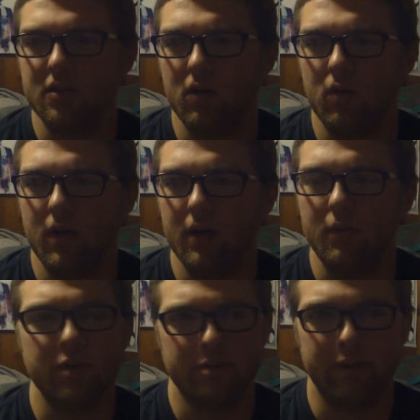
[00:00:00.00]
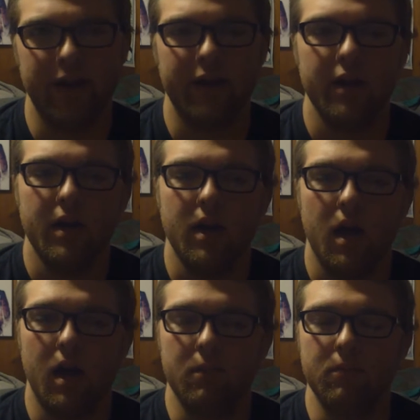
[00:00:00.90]
So uh, it wasn't bad.
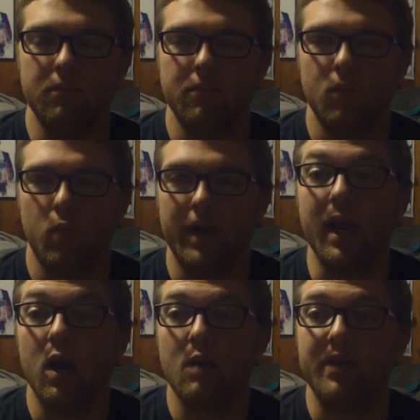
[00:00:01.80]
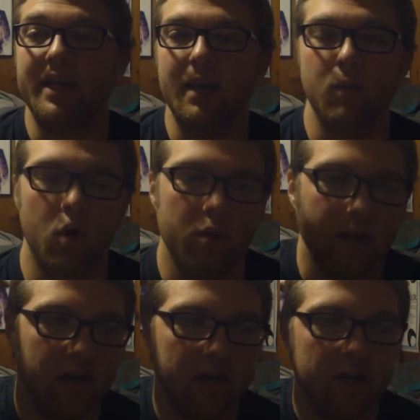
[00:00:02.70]
Um, when I got off, I came
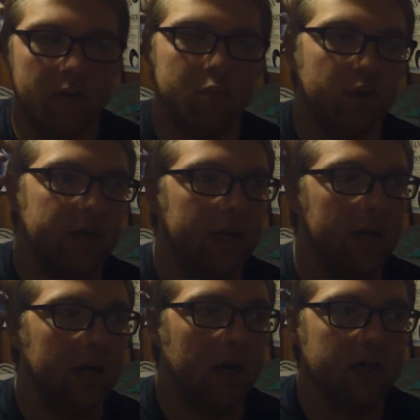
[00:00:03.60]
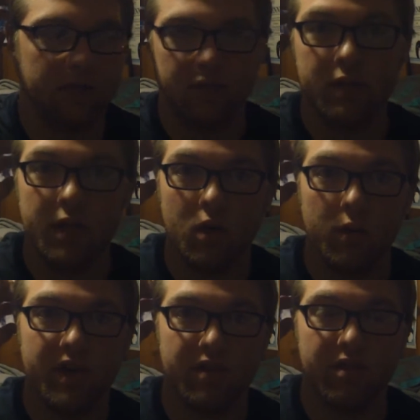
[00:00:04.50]
home and I ended up playing uh, some Yu-Gi-Oh
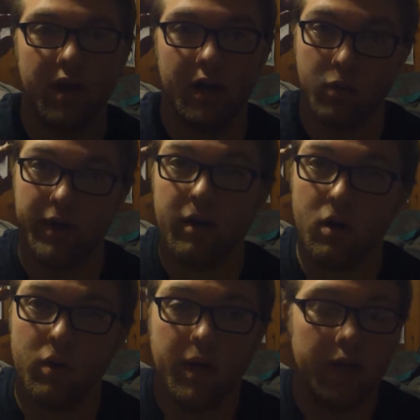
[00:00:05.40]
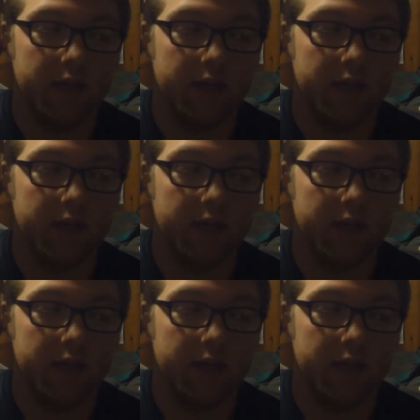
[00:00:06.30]
with uh, Cordero.